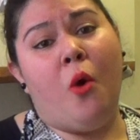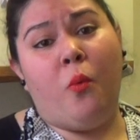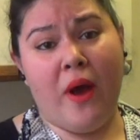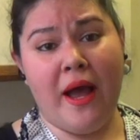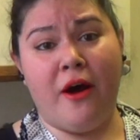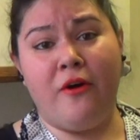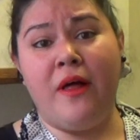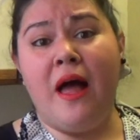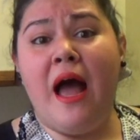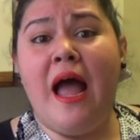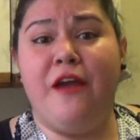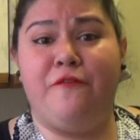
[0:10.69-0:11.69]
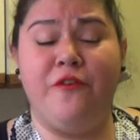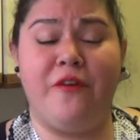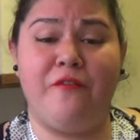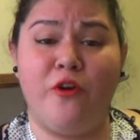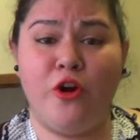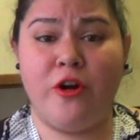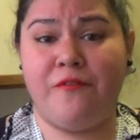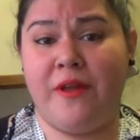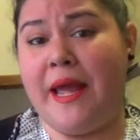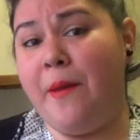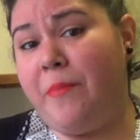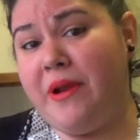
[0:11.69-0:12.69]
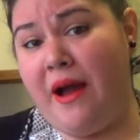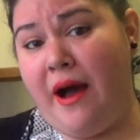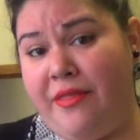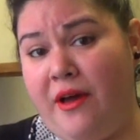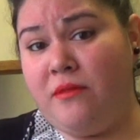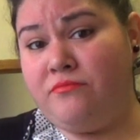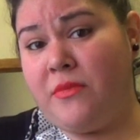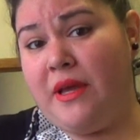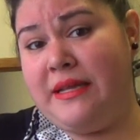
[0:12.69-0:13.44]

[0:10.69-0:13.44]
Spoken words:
Well, if you've ever heard of an empanada,